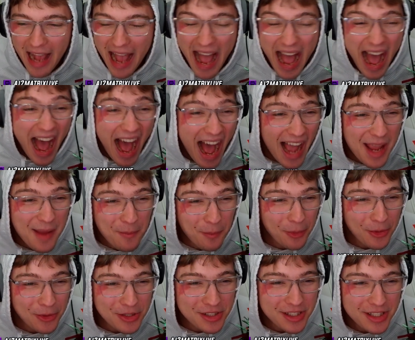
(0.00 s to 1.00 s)
I
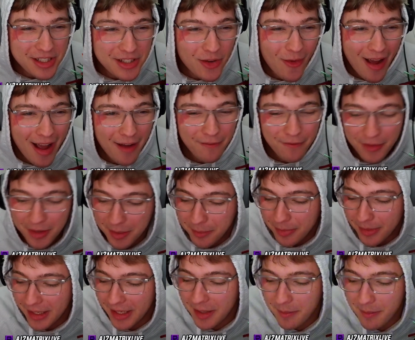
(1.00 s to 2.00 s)
personally don't have fun
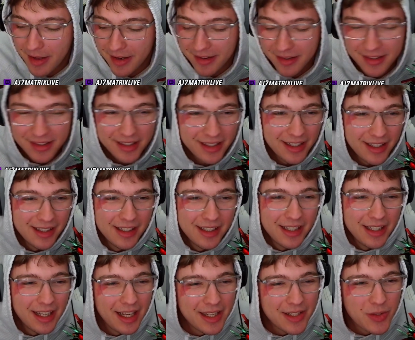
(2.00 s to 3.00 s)
playing meta.
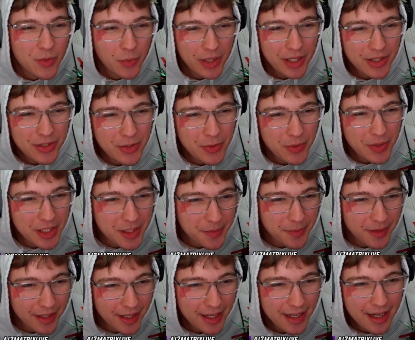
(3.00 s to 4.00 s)
It's weird to
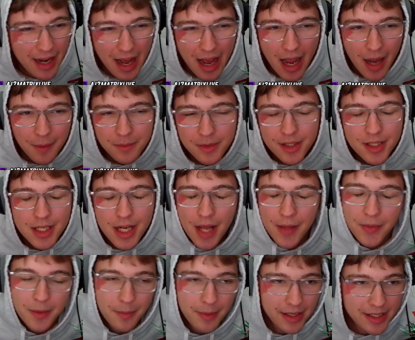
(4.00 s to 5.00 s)
explain. I'm just not the
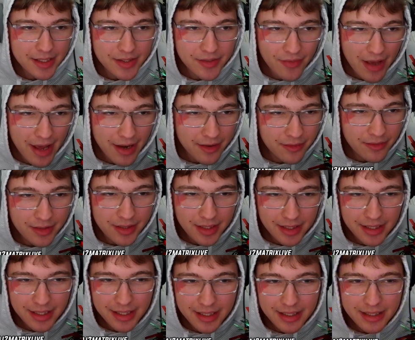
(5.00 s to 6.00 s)
biggest fan of it,
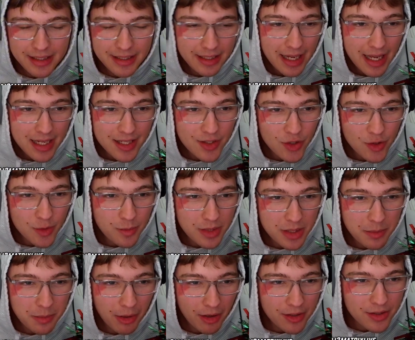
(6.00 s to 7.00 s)
and that's just me
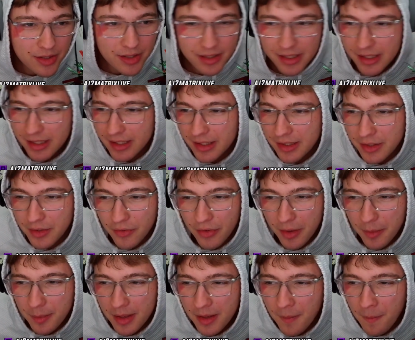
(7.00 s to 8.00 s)
personally. You feel me?